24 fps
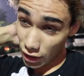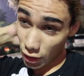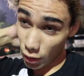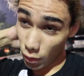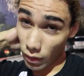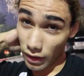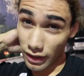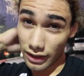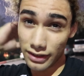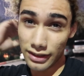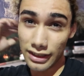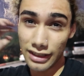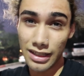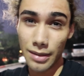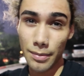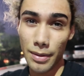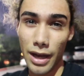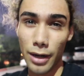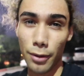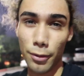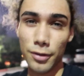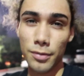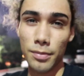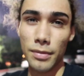You want to sit in the
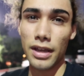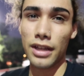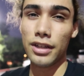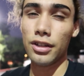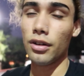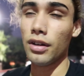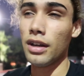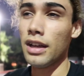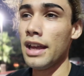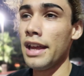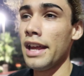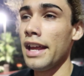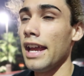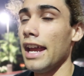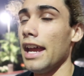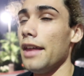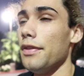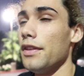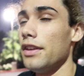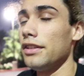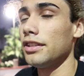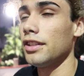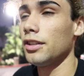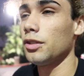backwards manual,
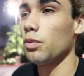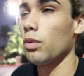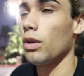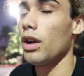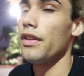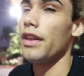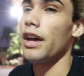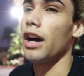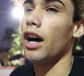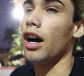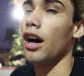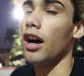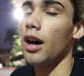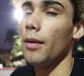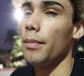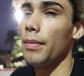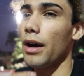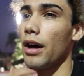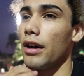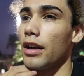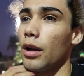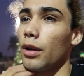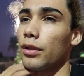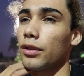and this is where that hop
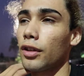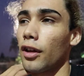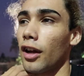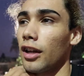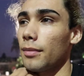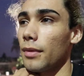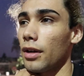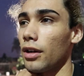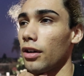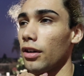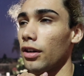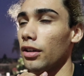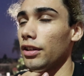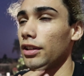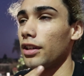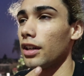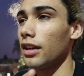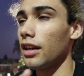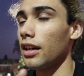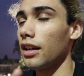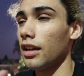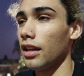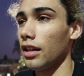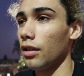out I was talking about
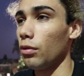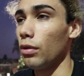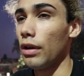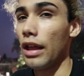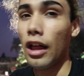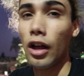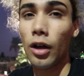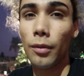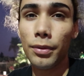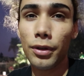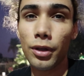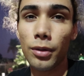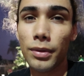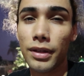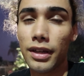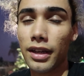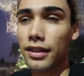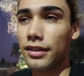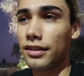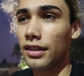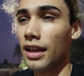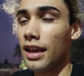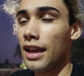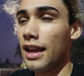earlier will help you,
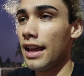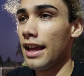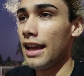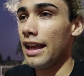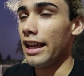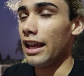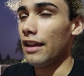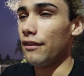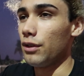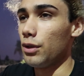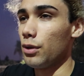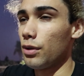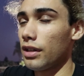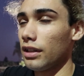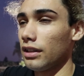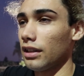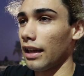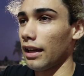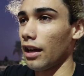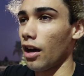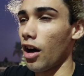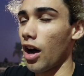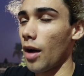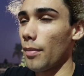because if you can
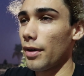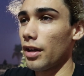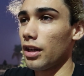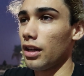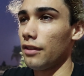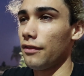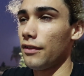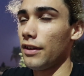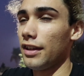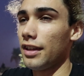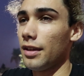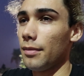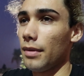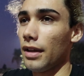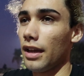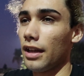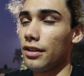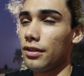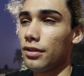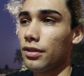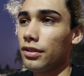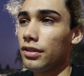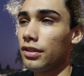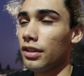like hop out of your fakie
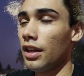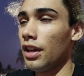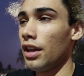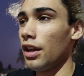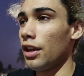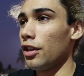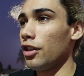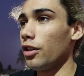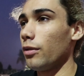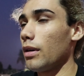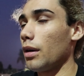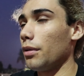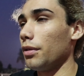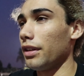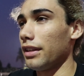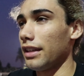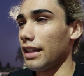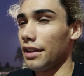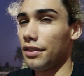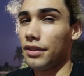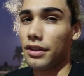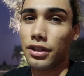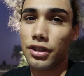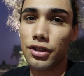manuals, you'll be able to
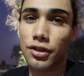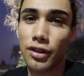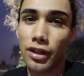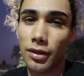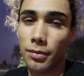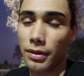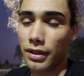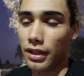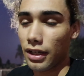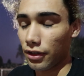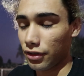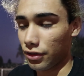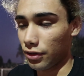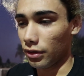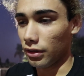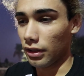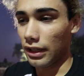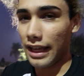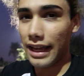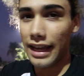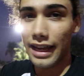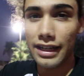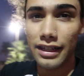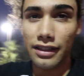get this trick, because you'll
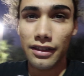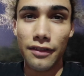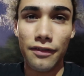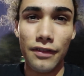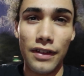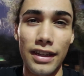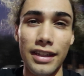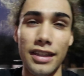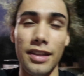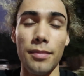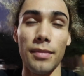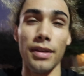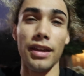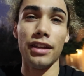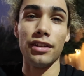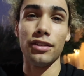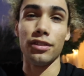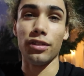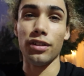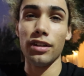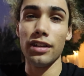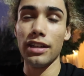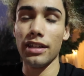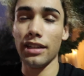land in the fakie
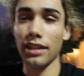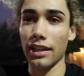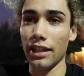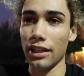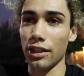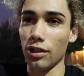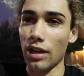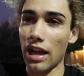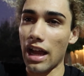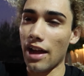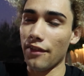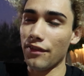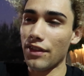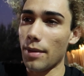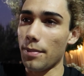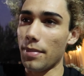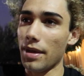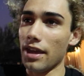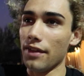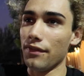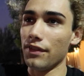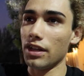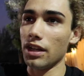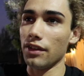manual, you'll have that
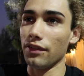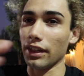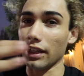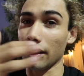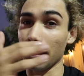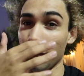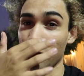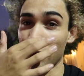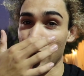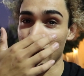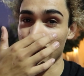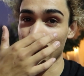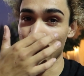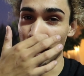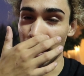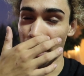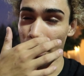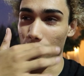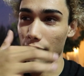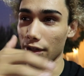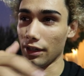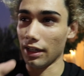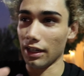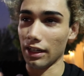pivot of like a fakie, how
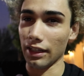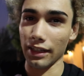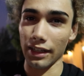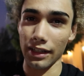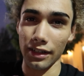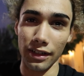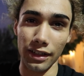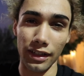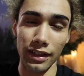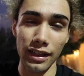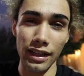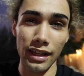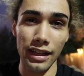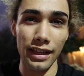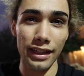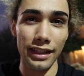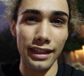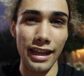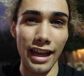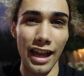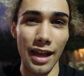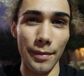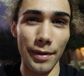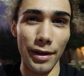you're kind of like gonna
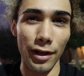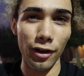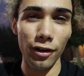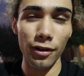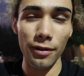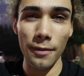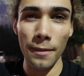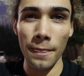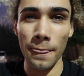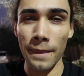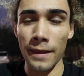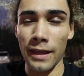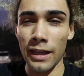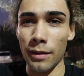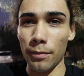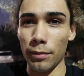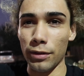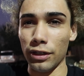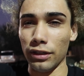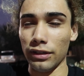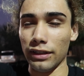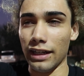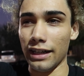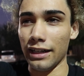cab out, but
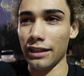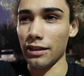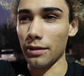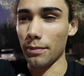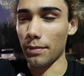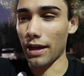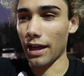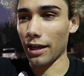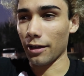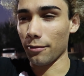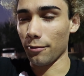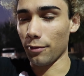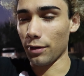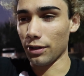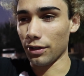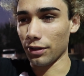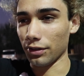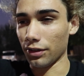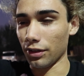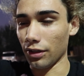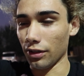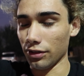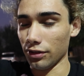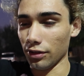you're landing the back wheel
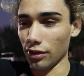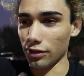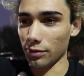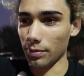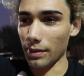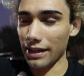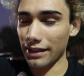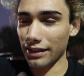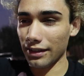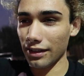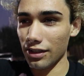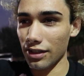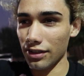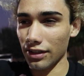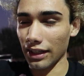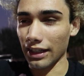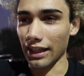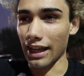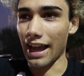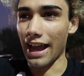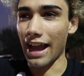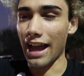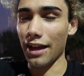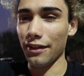still, so it's basically just like
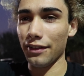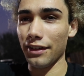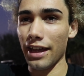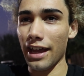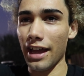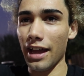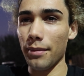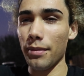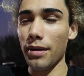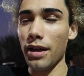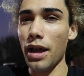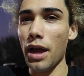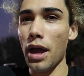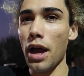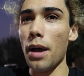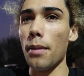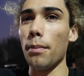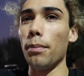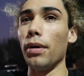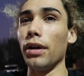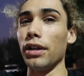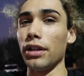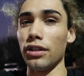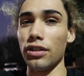a half cab,
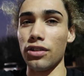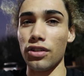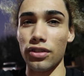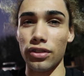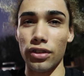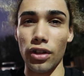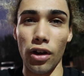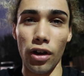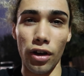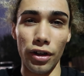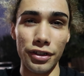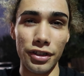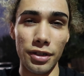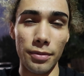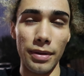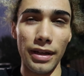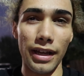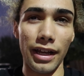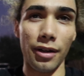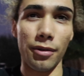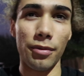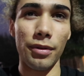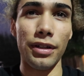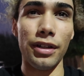but you're just on your
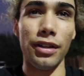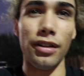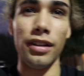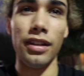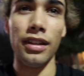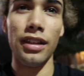back wheel.